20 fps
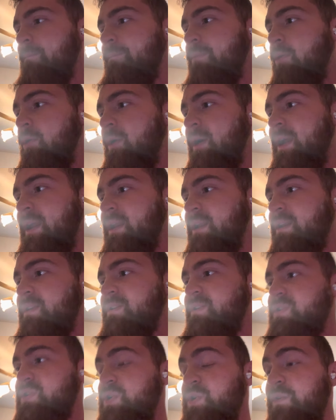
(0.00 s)

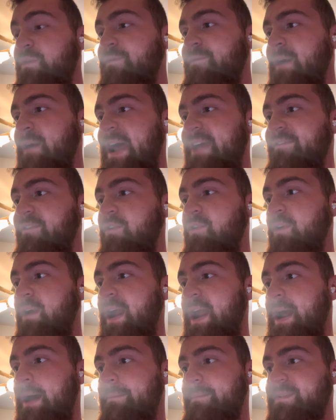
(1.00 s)
0.25
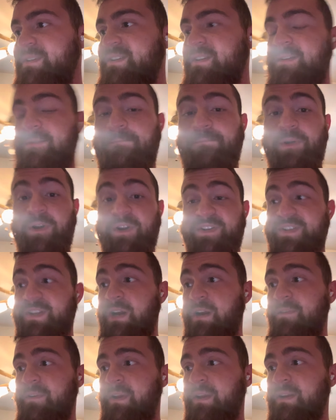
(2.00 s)
grams per
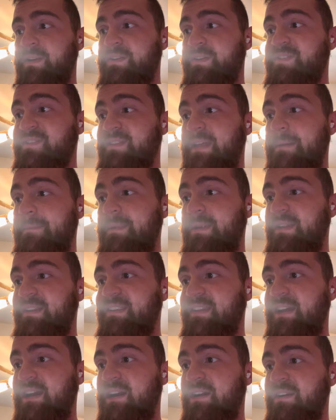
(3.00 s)
serving. So that means
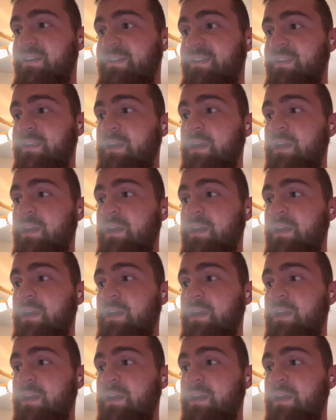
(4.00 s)
there's